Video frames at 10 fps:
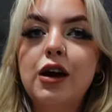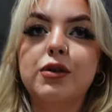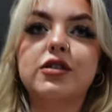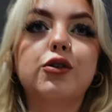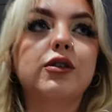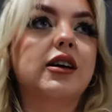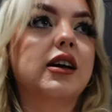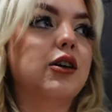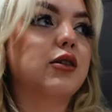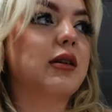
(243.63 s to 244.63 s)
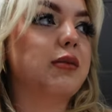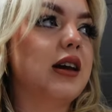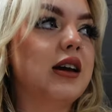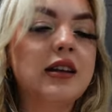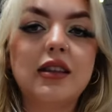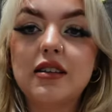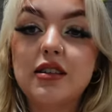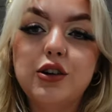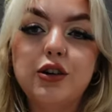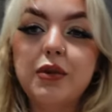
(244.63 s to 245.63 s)
What is it called? Lucky Girl something. That's
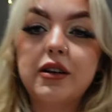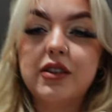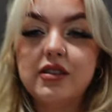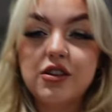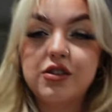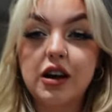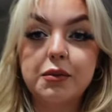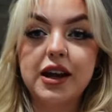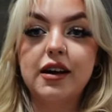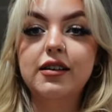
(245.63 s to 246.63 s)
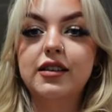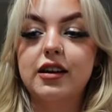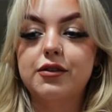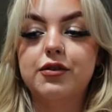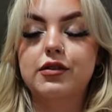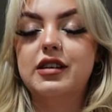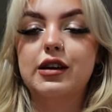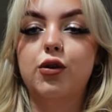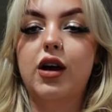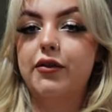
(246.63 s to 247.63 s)
a new manifestation coming out that I've seen